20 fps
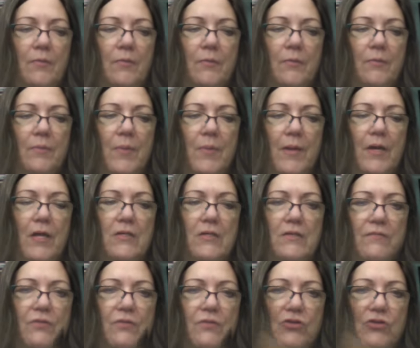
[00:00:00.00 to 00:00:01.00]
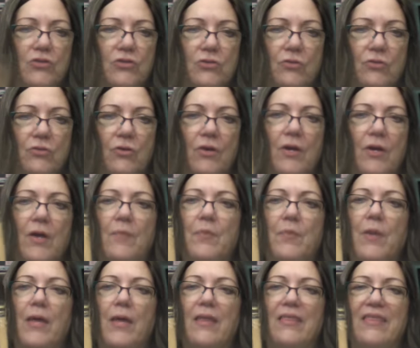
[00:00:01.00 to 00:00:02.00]
Because if you store it up
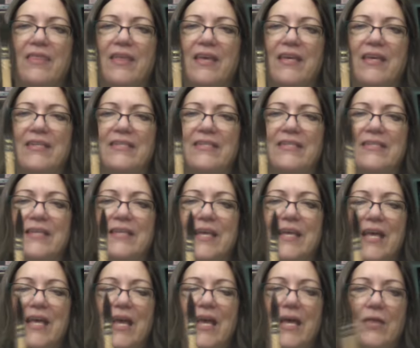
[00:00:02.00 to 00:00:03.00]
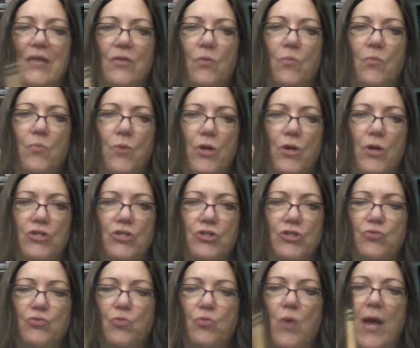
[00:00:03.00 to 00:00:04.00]
like this and the brush
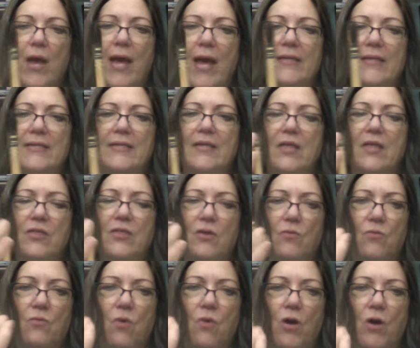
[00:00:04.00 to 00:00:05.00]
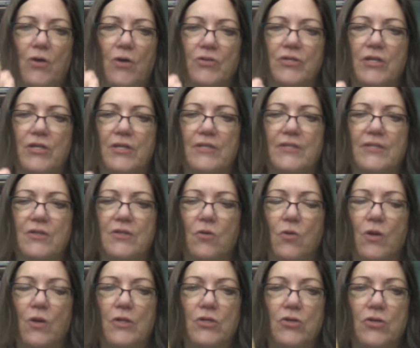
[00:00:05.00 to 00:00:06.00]
is wet, and then the water is going to
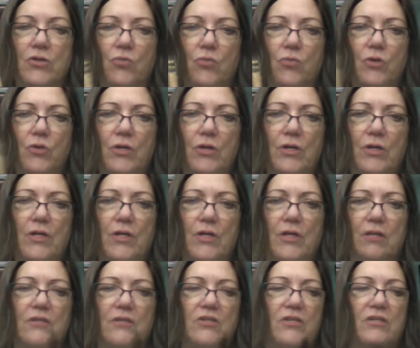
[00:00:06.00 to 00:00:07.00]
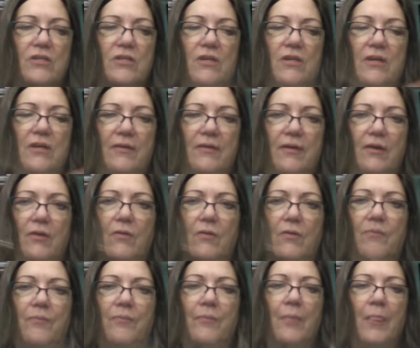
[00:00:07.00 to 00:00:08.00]
soak into the wood, it's just going
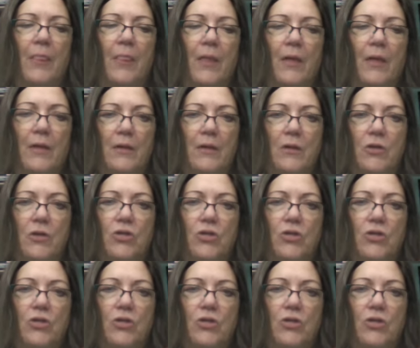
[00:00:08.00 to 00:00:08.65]
to, could